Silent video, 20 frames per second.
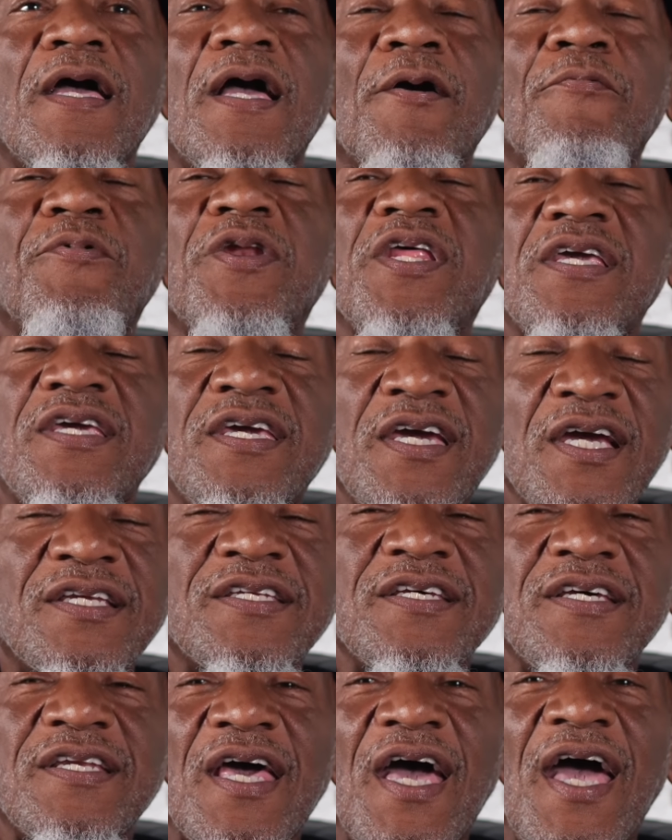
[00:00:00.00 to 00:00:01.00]
And when he kicked
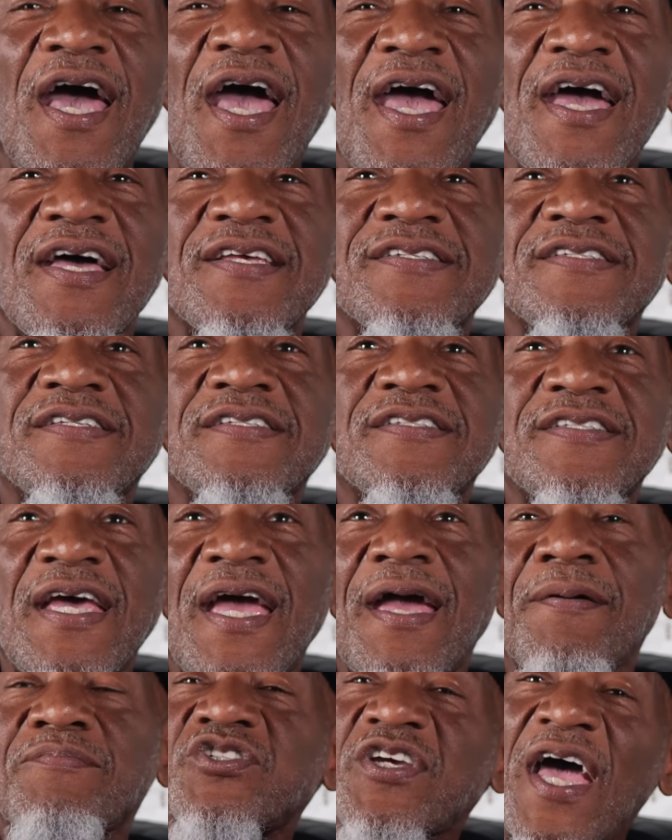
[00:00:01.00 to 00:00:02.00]
her in her ass,
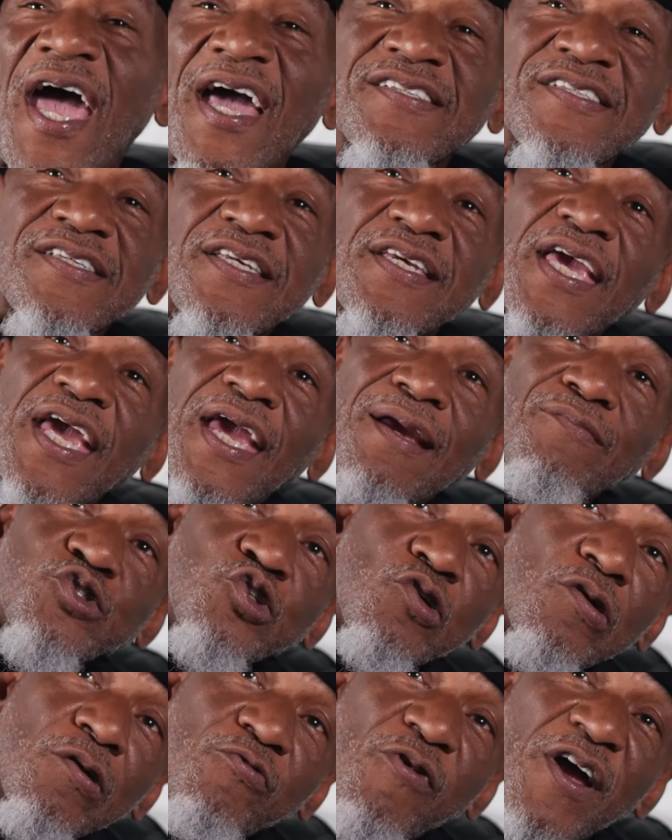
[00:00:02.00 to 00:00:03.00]
Sam Jackson came
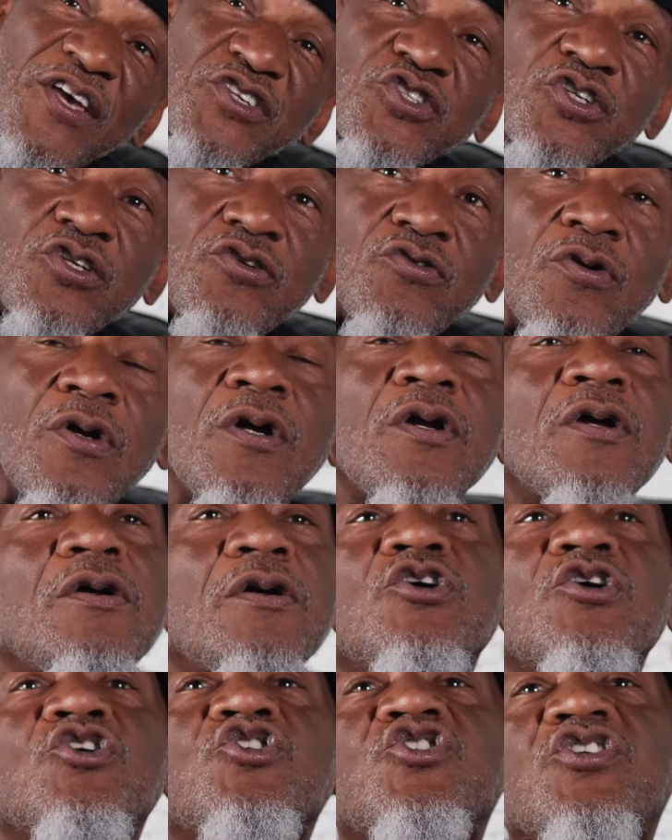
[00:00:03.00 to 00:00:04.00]
to her rescue.
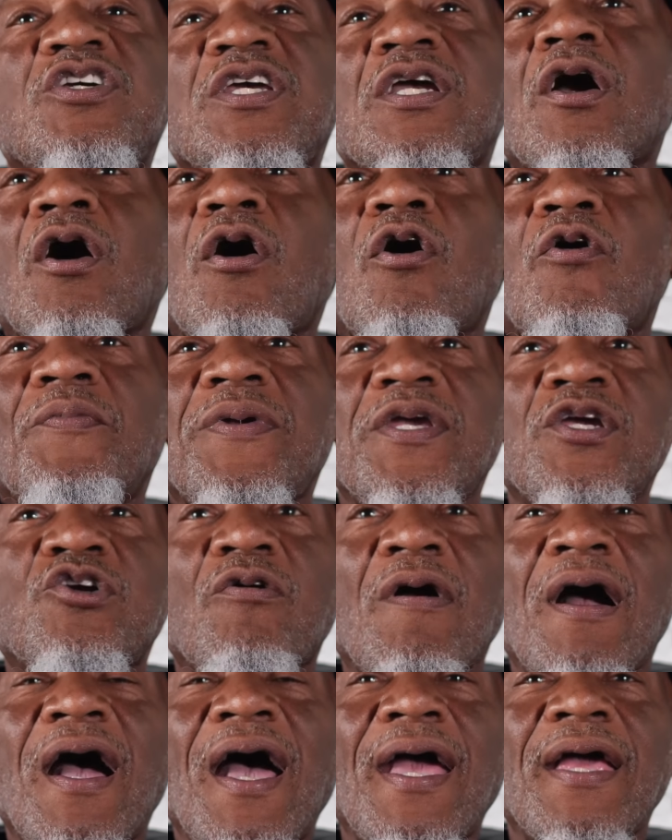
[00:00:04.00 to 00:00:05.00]
She called me
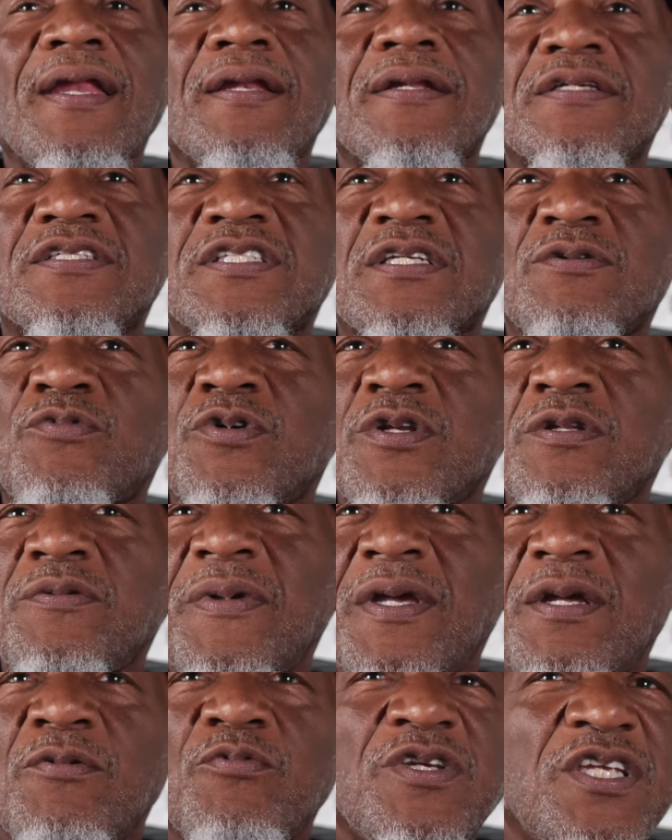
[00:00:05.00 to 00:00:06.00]
crying. I said, what do you
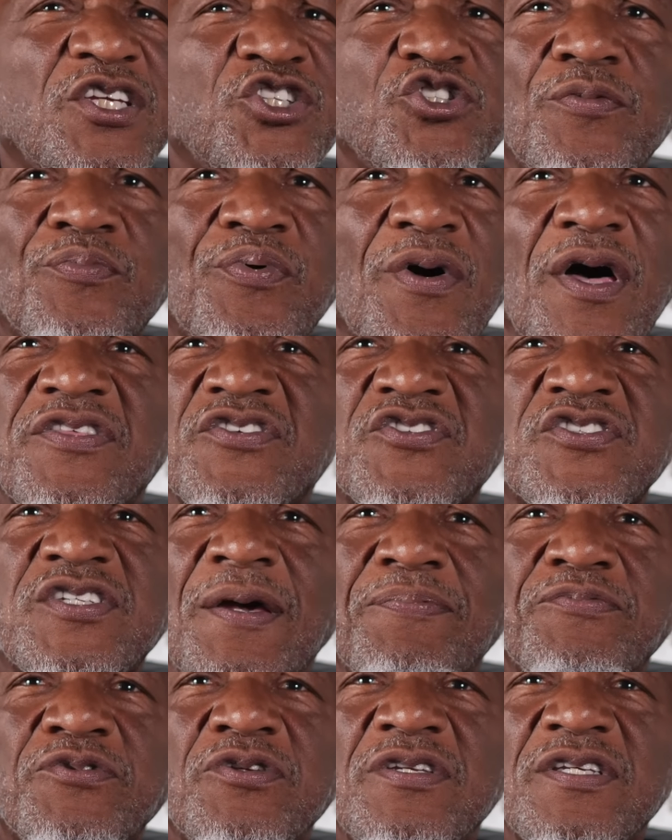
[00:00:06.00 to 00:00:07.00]
mean? Did your brother
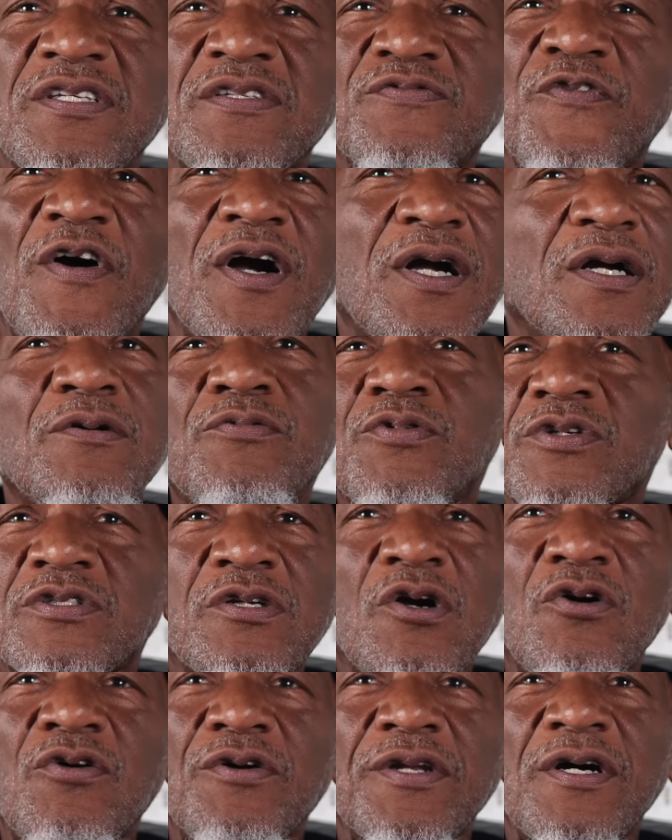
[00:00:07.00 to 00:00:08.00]
step to this or what's
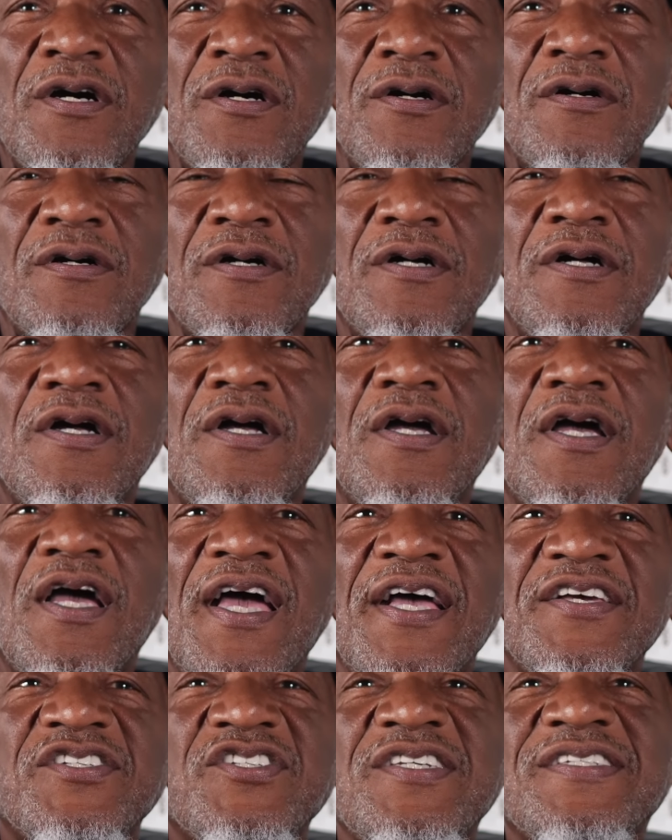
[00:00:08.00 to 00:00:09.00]
going on?
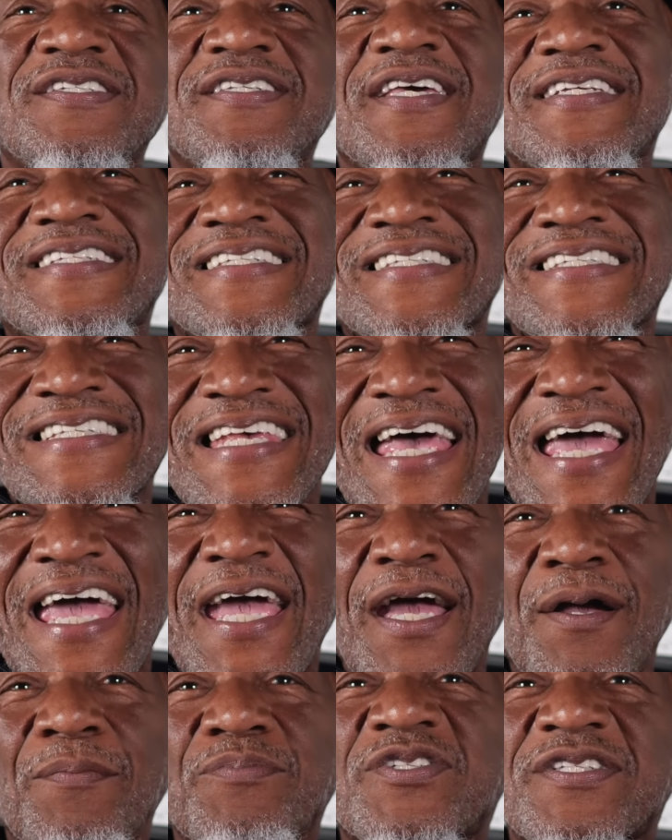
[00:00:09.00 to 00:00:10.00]
And she said,
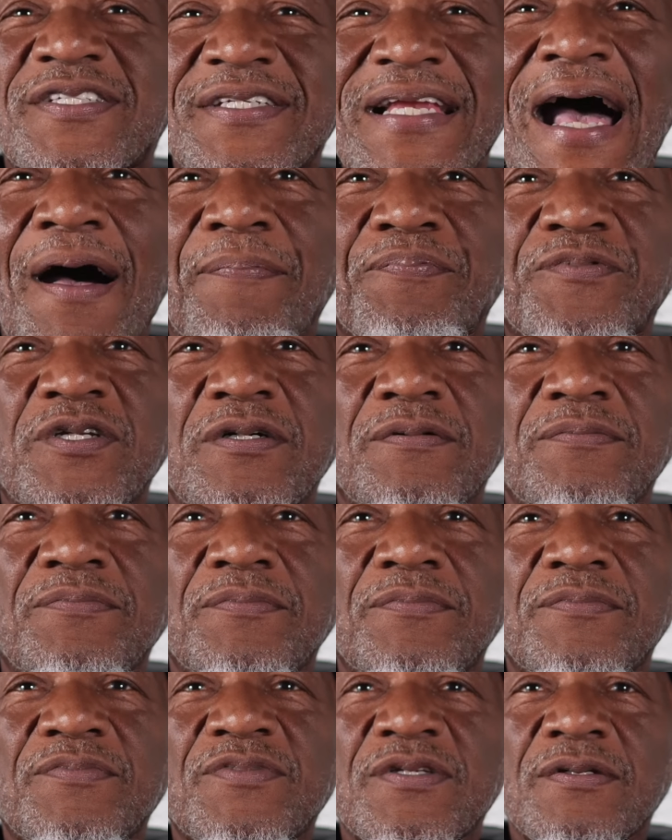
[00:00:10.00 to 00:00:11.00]
Sam stopped him.
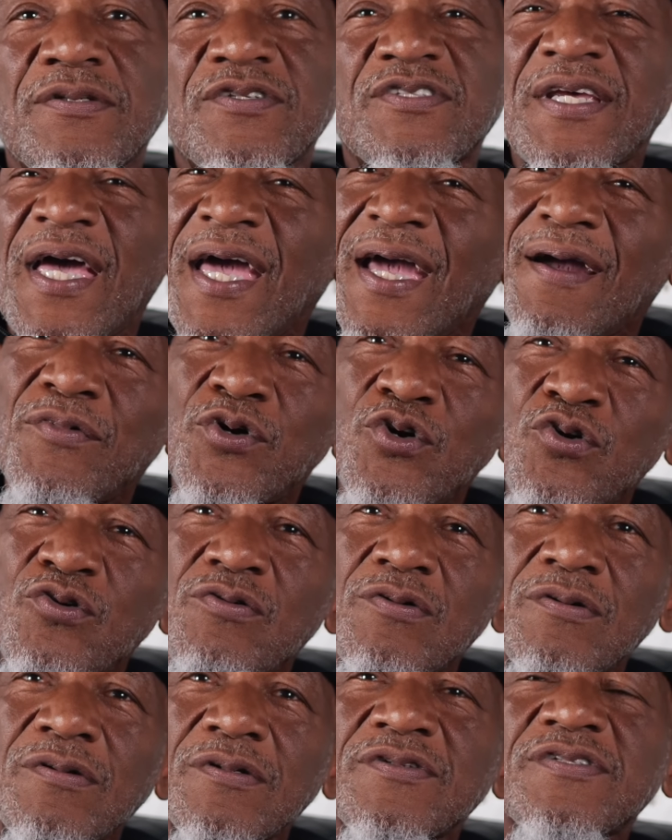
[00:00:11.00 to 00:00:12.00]
Sam
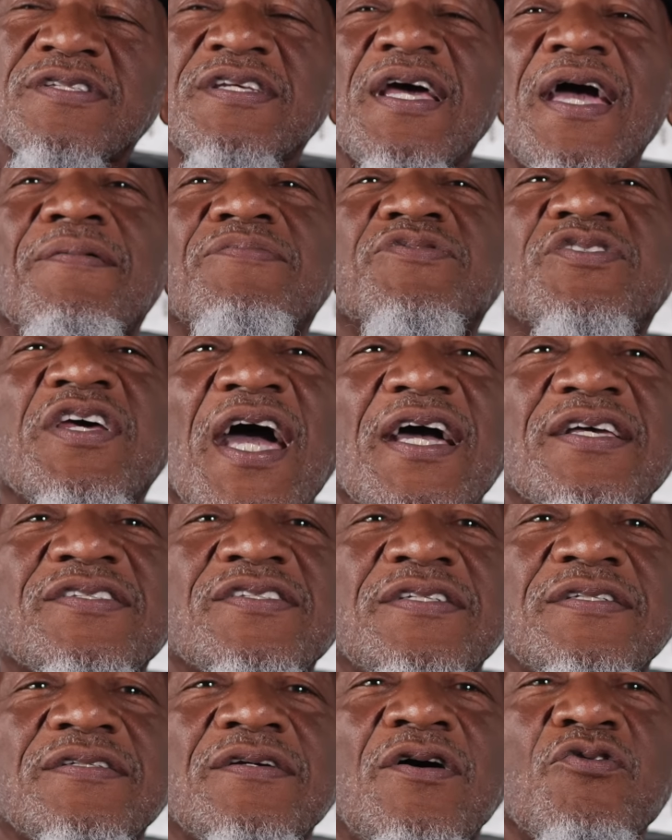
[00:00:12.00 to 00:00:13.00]
who? Sam
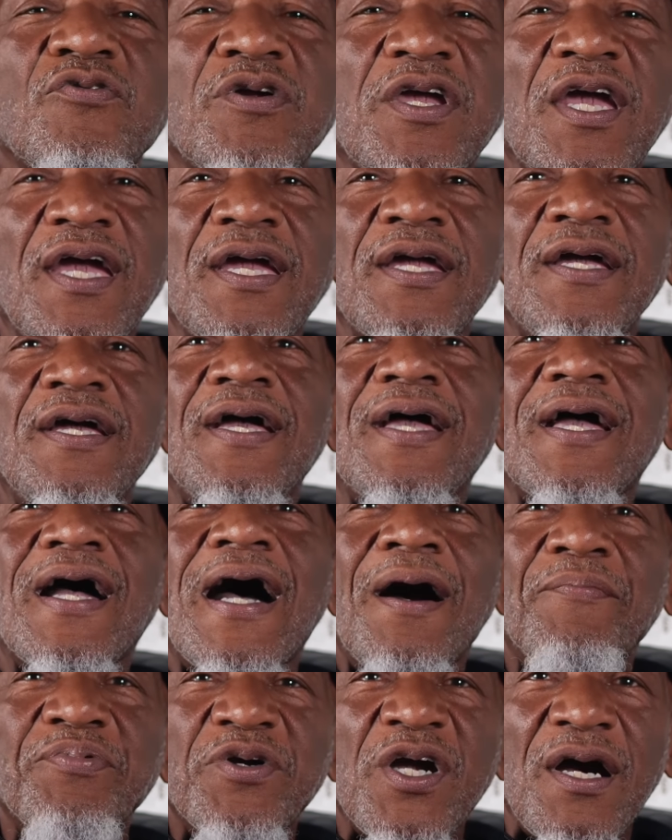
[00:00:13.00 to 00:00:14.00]
Jackson. Okay,
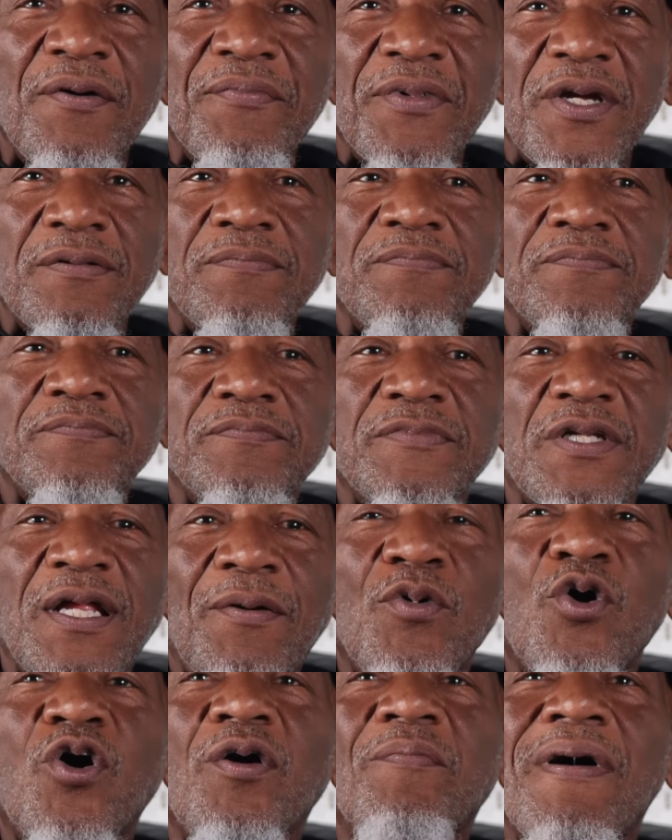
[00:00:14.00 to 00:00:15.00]
I'm coming.
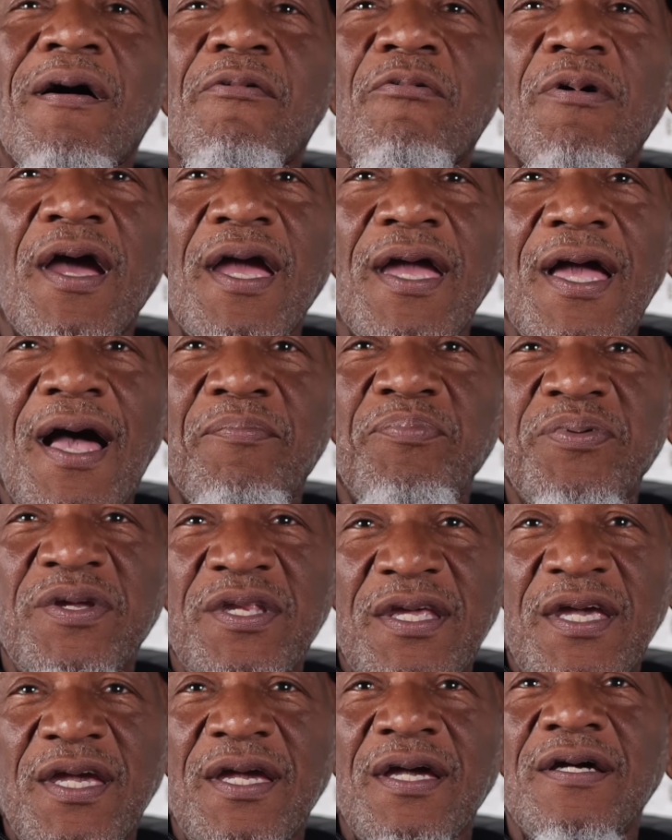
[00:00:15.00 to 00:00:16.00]
I'm on my way. I'll be
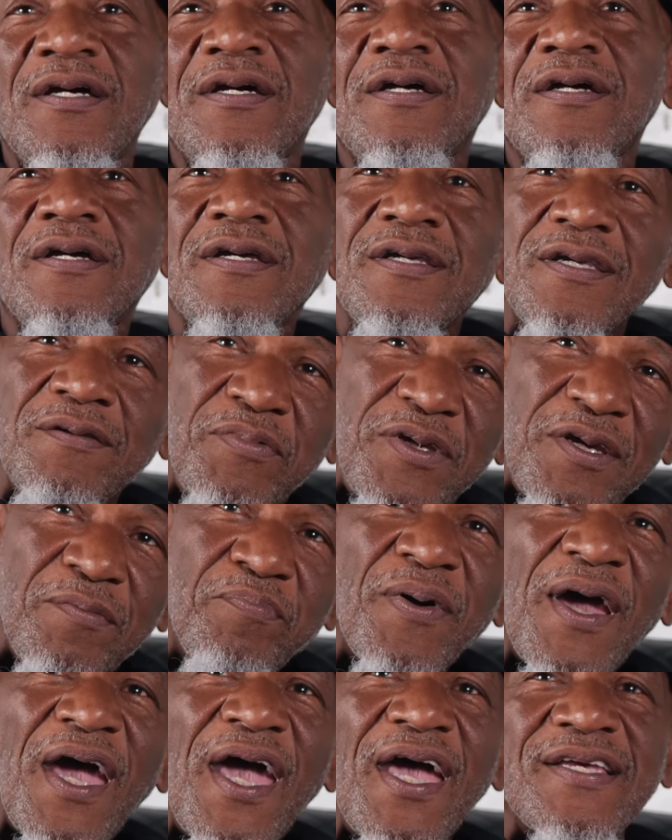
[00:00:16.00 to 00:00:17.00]
there. Give me a
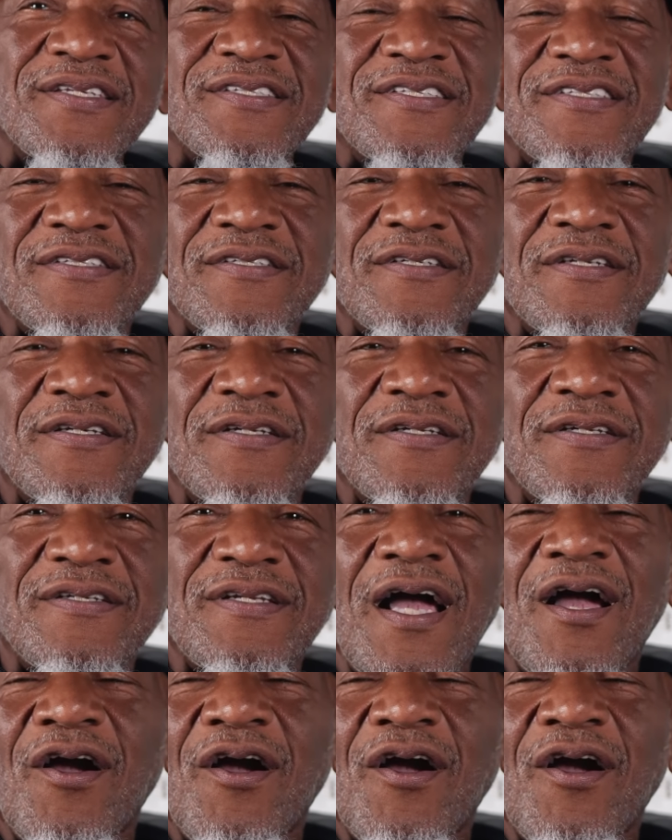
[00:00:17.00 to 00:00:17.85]
pass. I